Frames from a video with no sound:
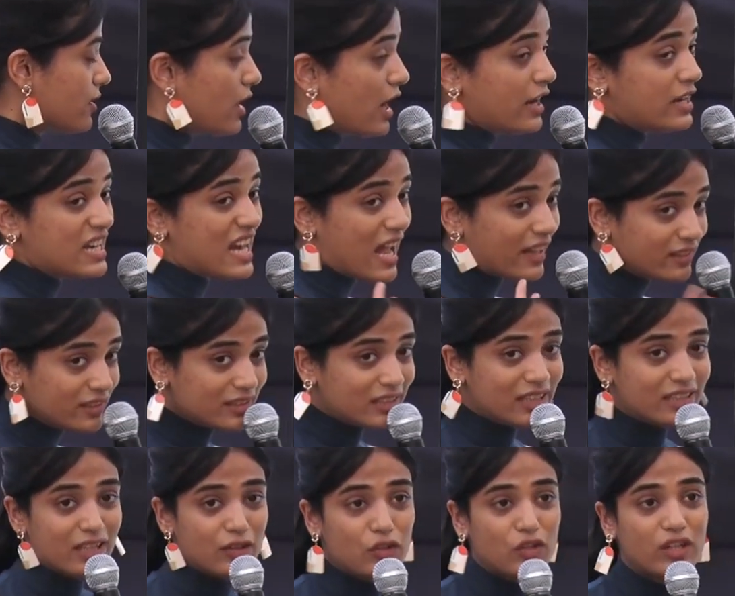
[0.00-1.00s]
Another
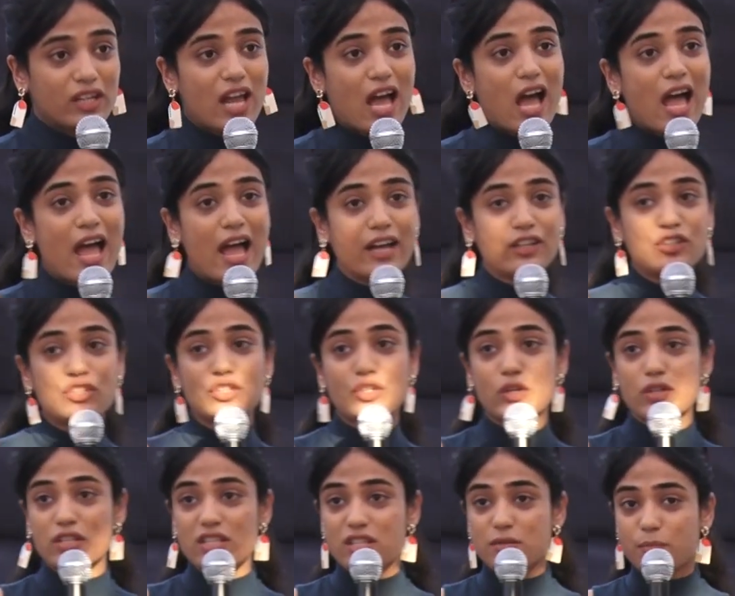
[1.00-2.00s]
thing that you can add to
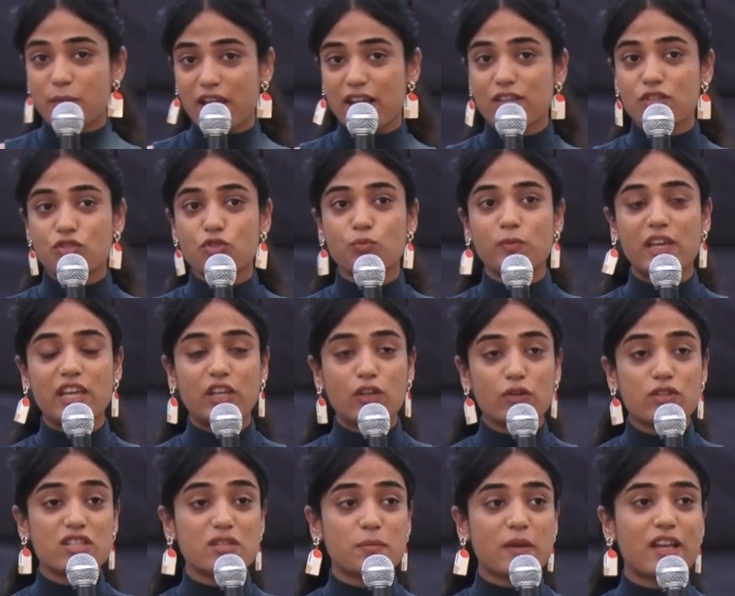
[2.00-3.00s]
your space to make your
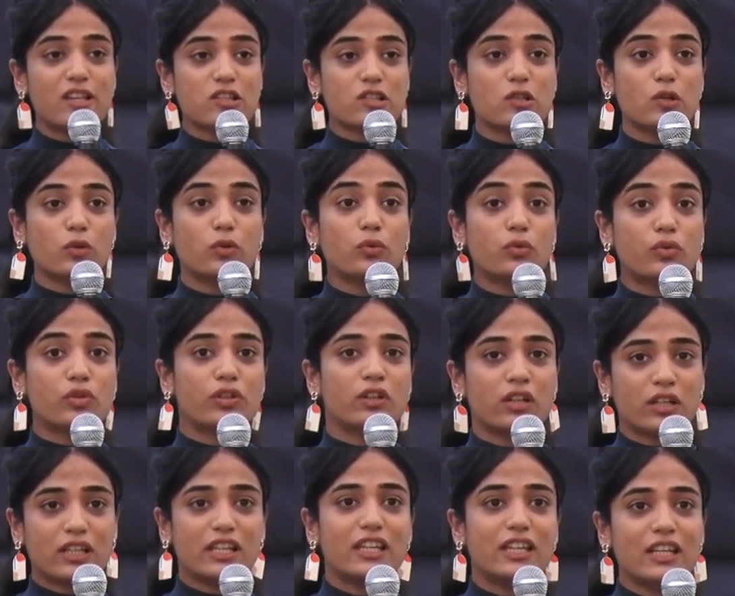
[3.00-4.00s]
space look
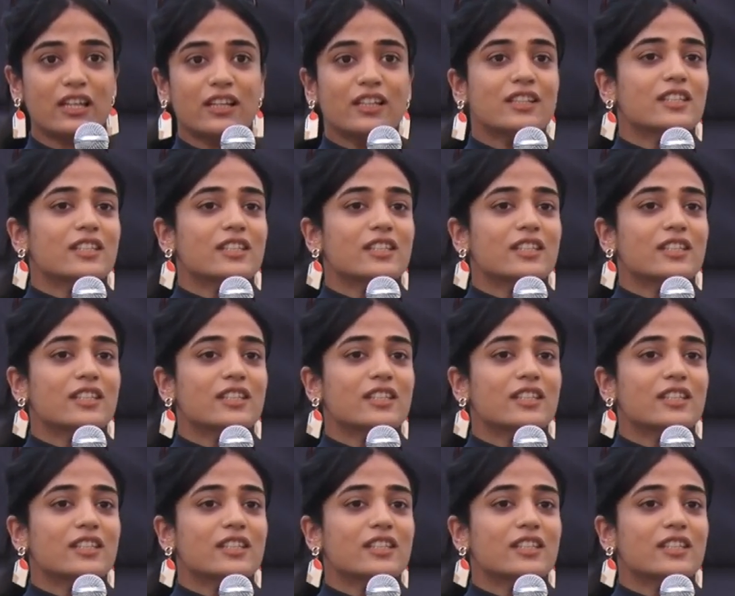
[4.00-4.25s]
really,